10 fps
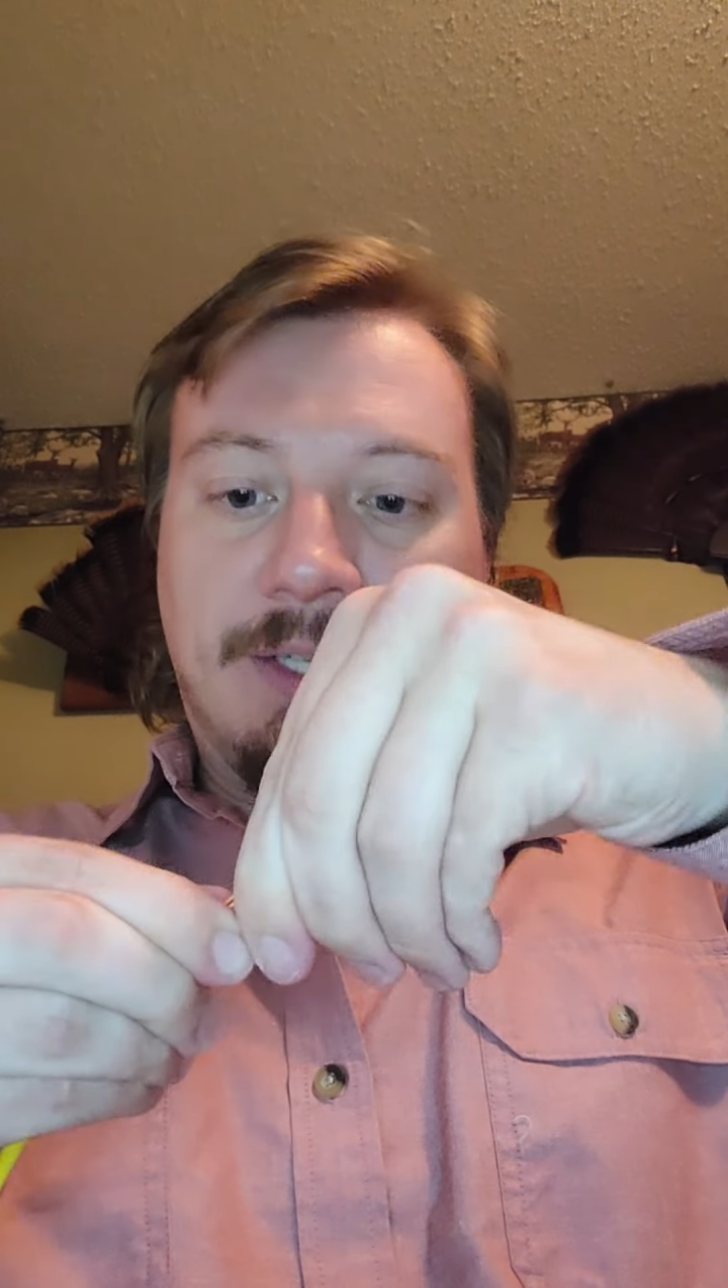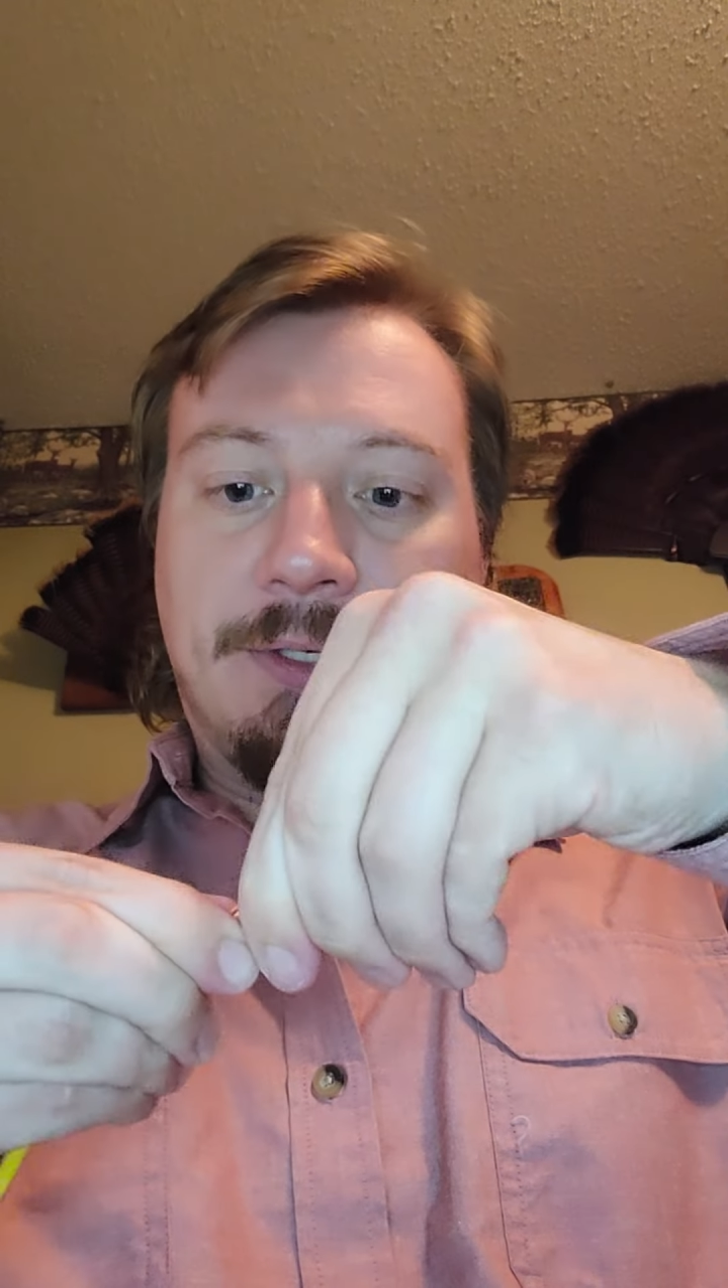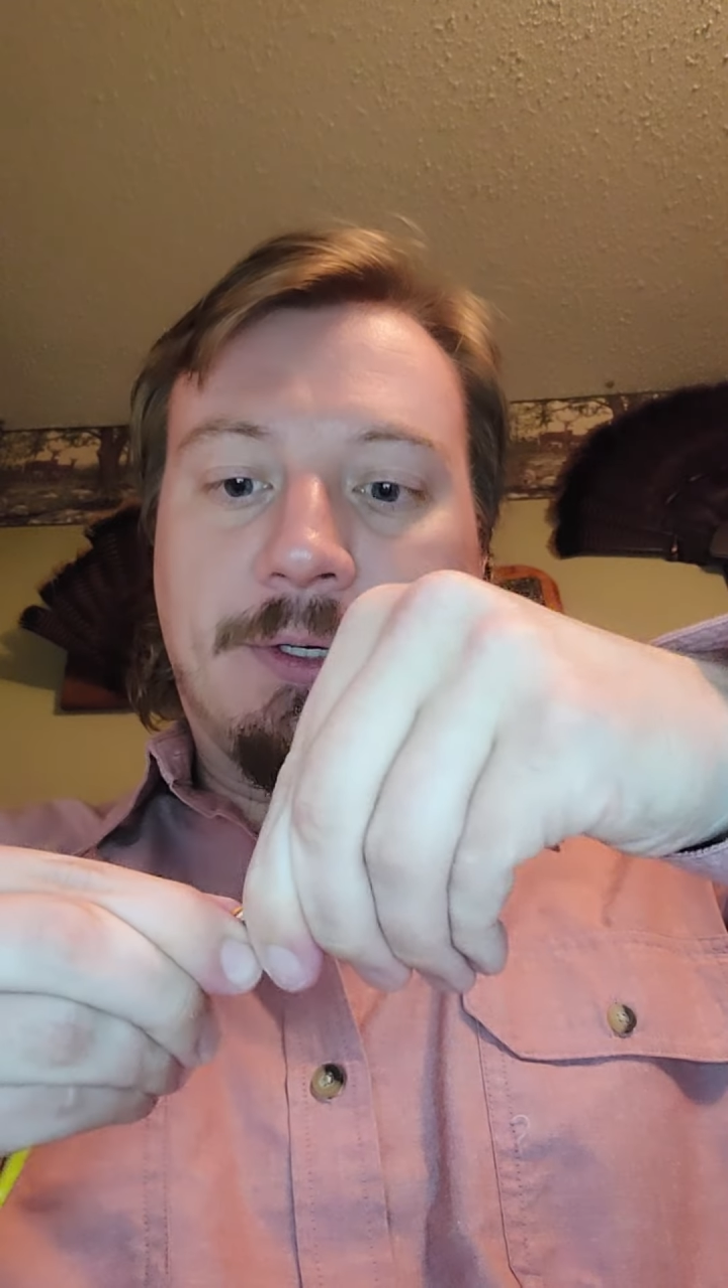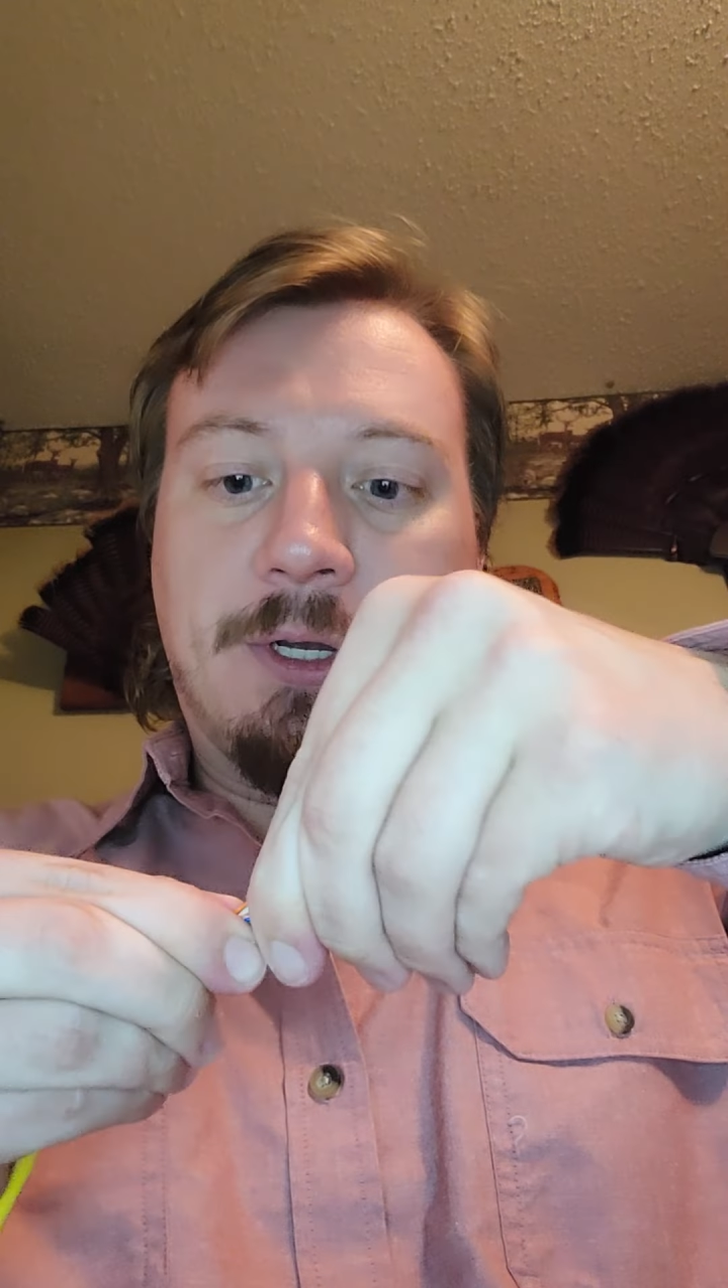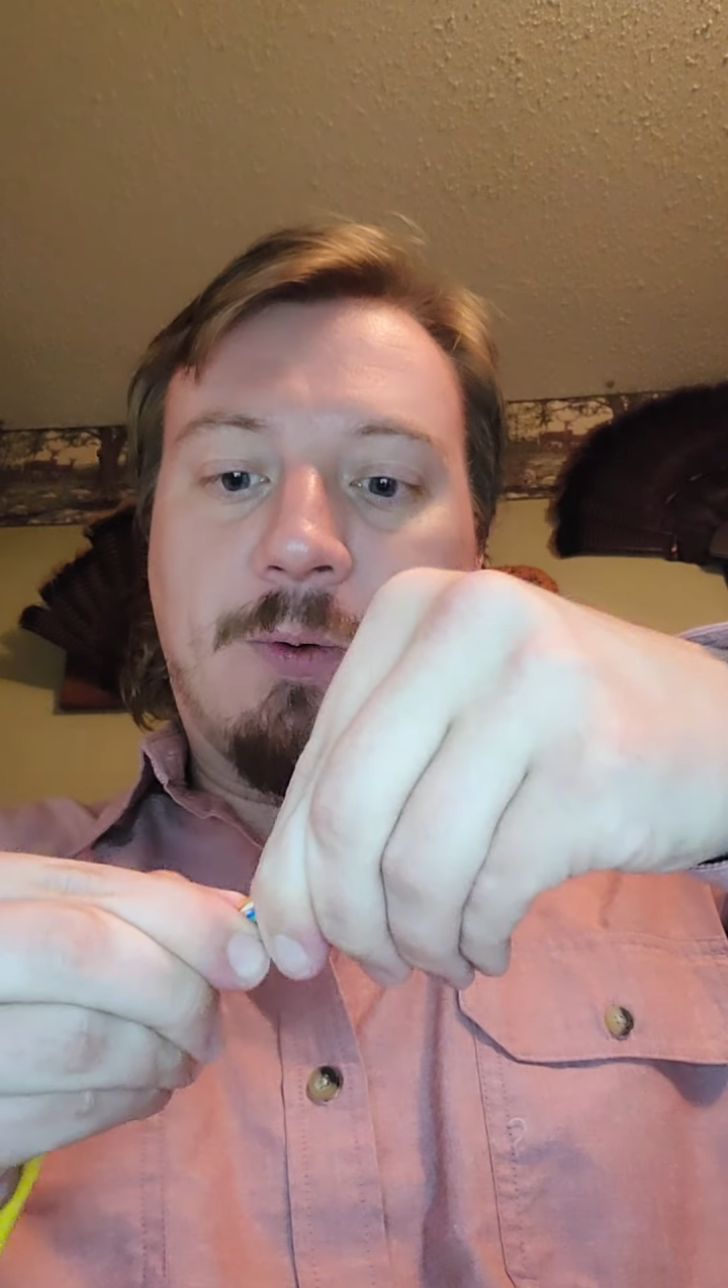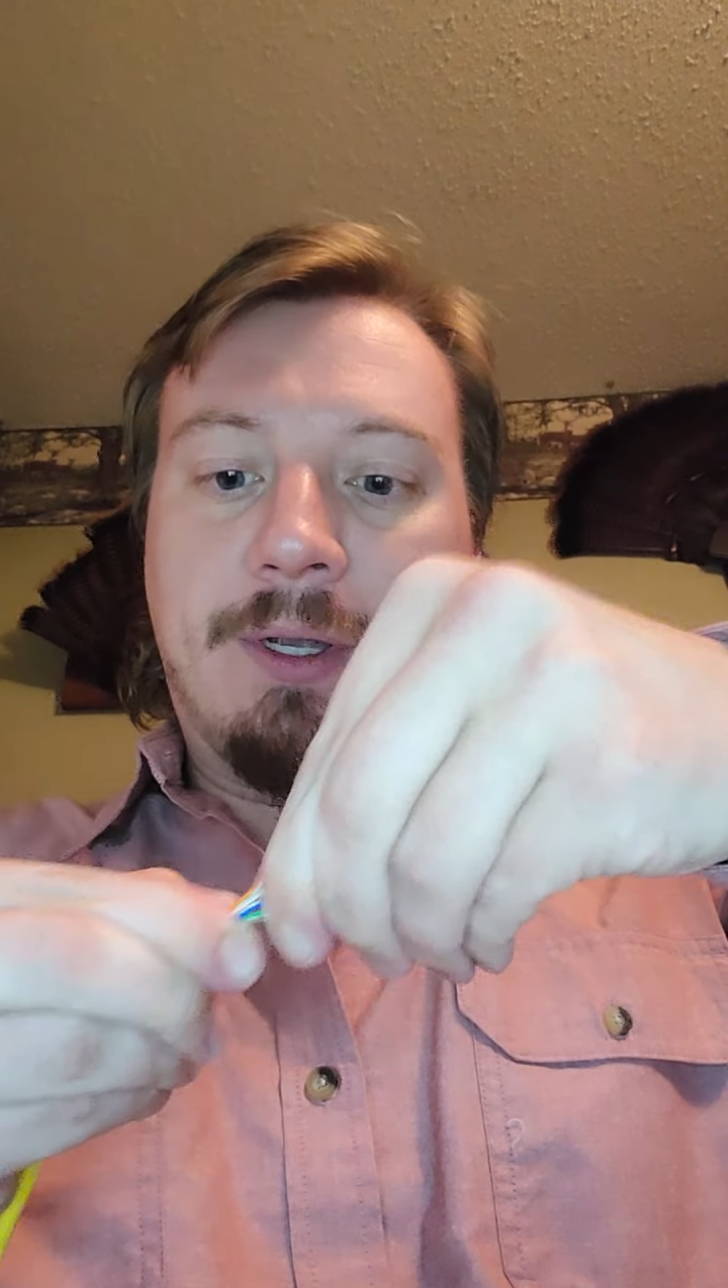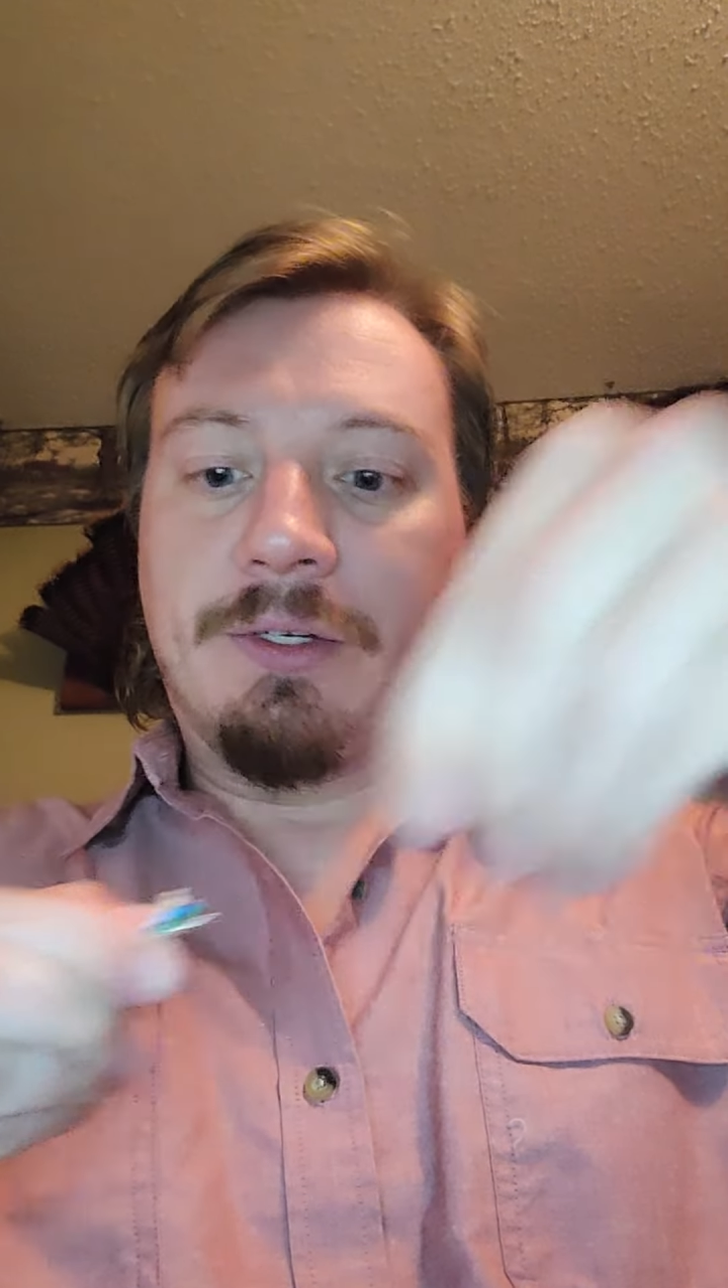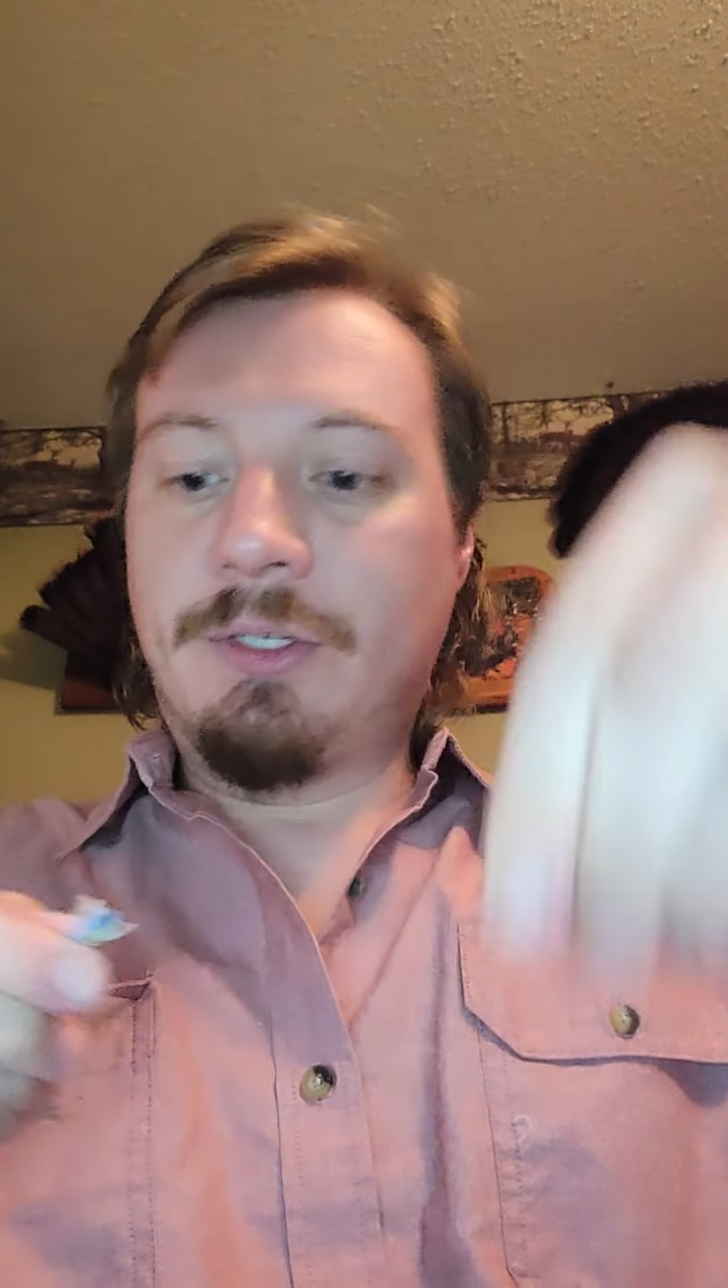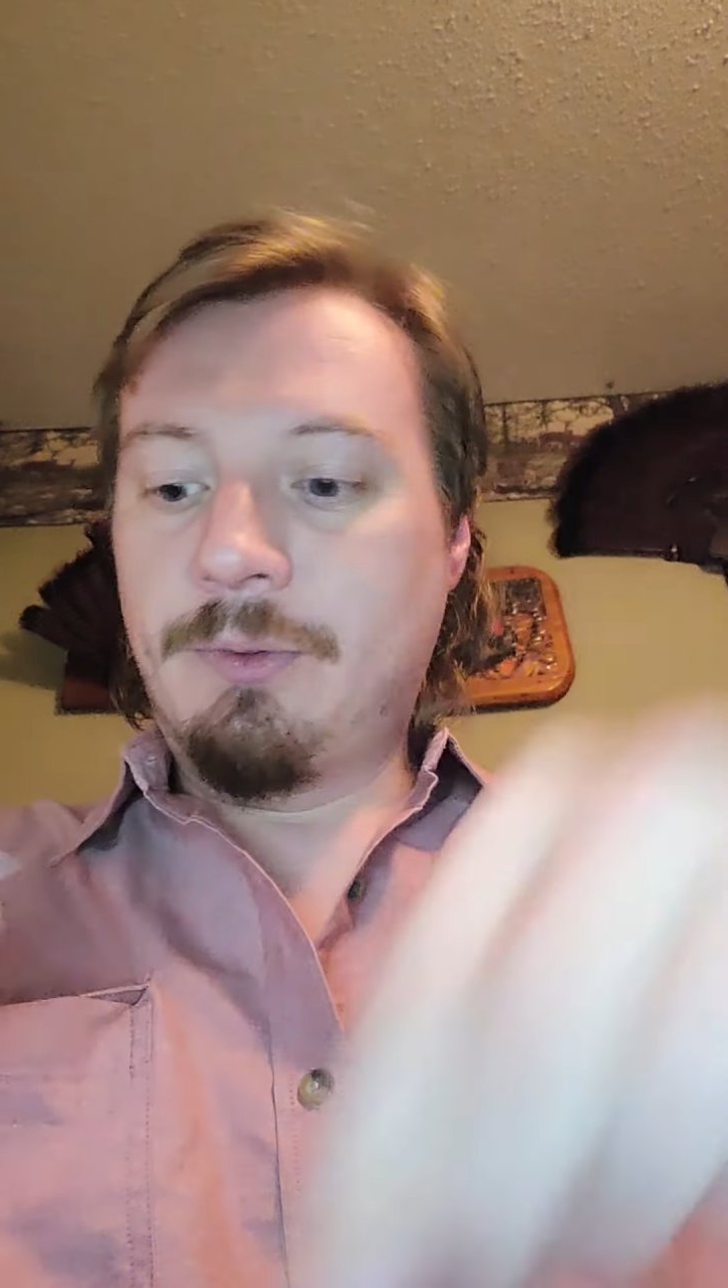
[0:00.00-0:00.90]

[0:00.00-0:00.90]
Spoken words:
is you're going